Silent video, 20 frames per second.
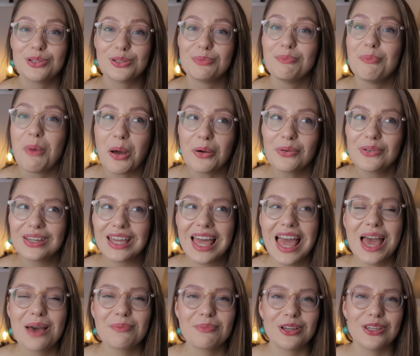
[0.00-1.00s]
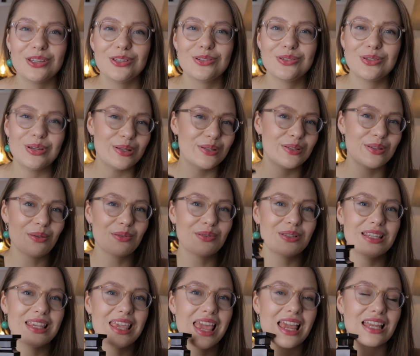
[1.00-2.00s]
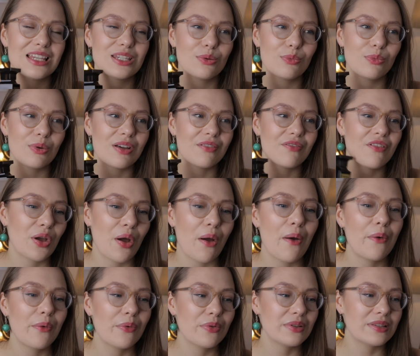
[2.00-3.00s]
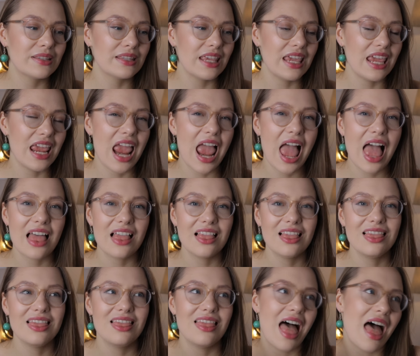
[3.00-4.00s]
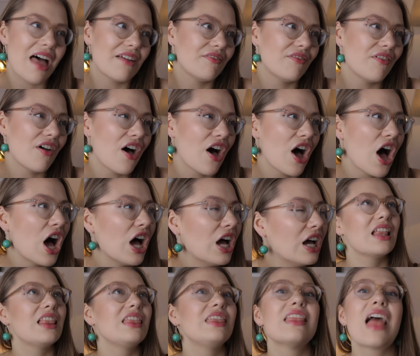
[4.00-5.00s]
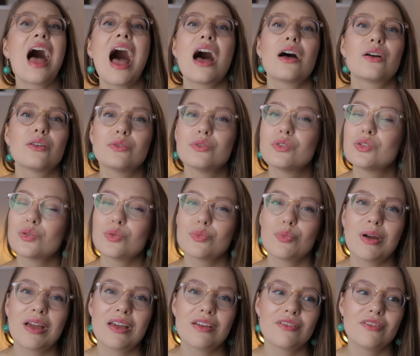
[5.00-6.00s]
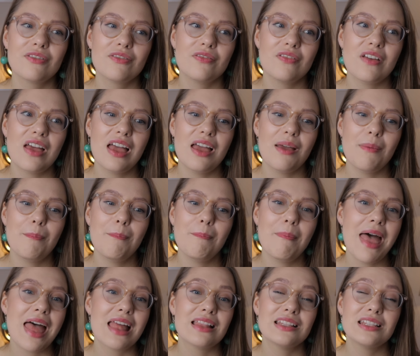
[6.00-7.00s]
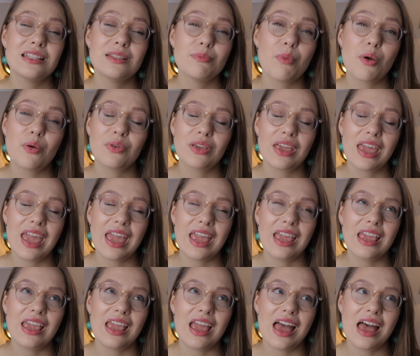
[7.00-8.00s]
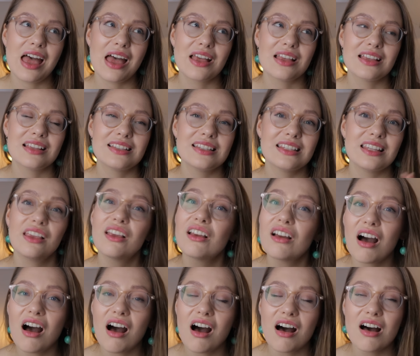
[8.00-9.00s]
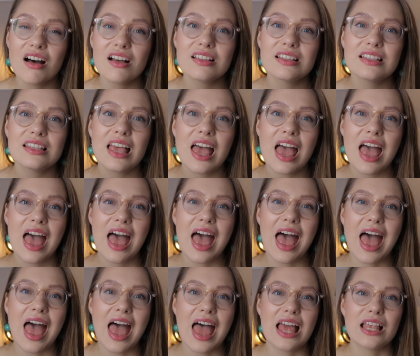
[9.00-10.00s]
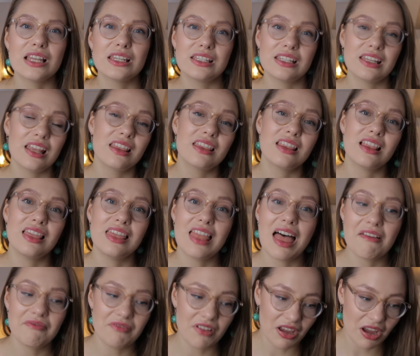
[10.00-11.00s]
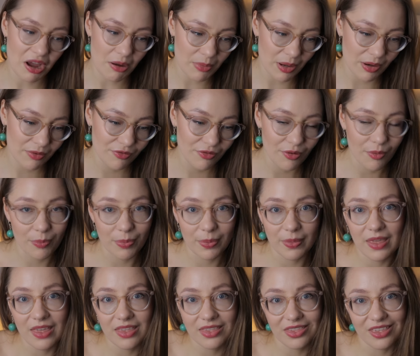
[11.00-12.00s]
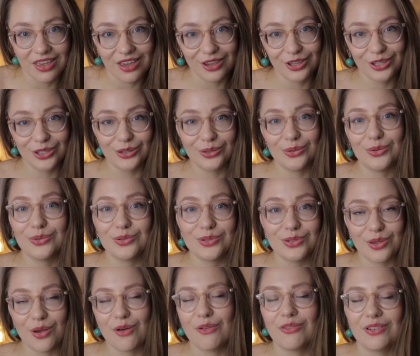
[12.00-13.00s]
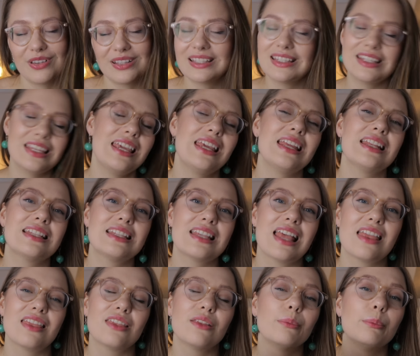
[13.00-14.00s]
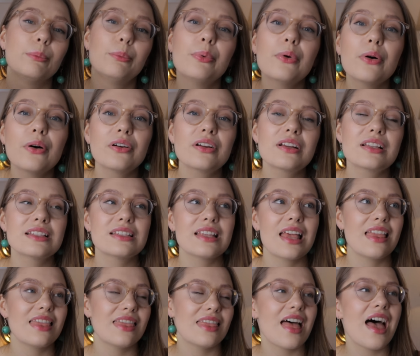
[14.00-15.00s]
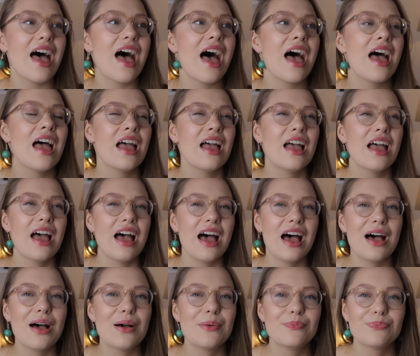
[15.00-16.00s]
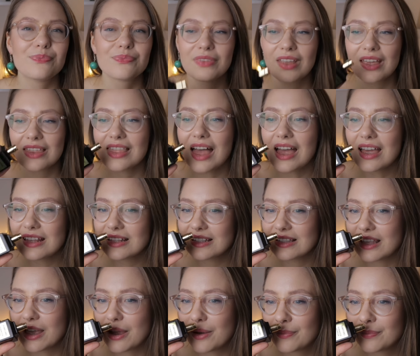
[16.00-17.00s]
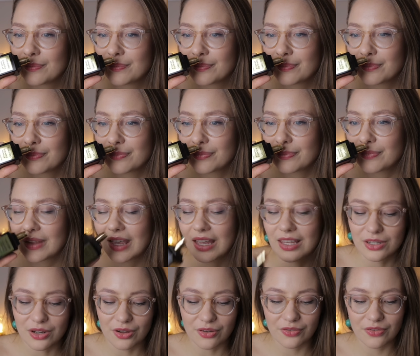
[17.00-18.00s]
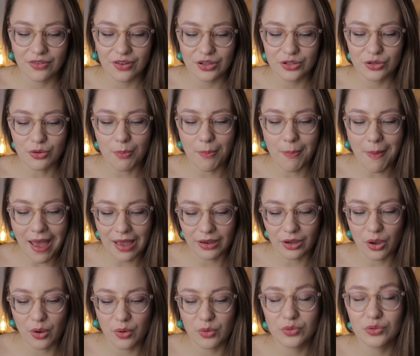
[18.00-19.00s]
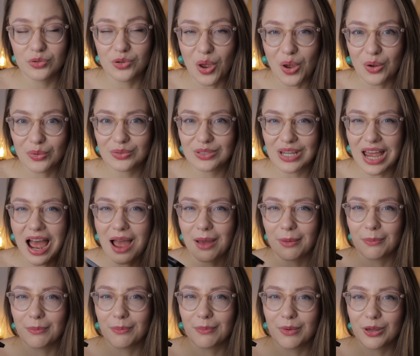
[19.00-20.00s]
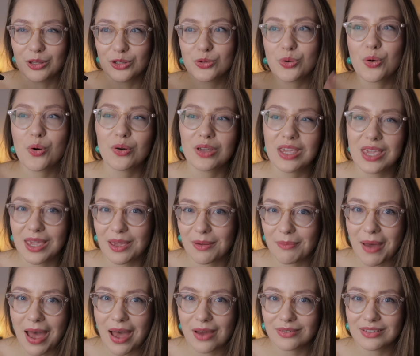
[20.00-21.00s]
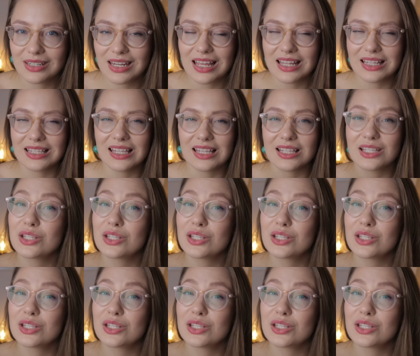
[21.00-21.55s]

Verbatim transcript: smoke, but you do associate with cozy leather lounge with men smoking uh, cigars and the leather coming from the huge sofa seats and the books in there. Um, that is the kind of tobacco note I'm talking about. It's a